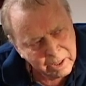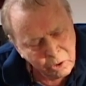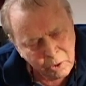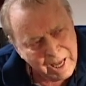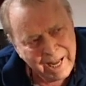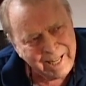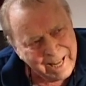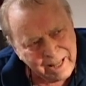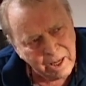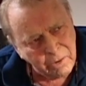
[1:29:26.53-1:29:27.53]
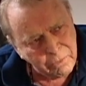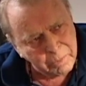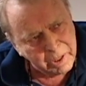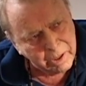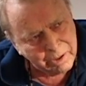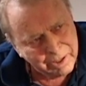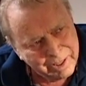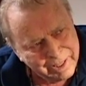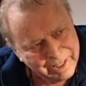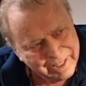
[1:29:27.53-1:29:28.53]
You can't get there from here,
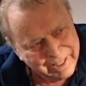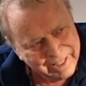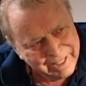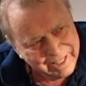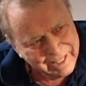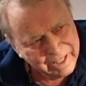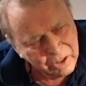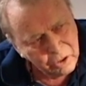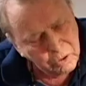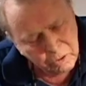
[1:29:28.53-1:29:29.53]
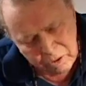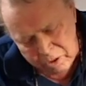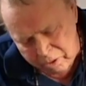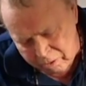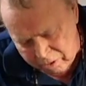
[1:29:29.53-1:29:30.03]
to, to,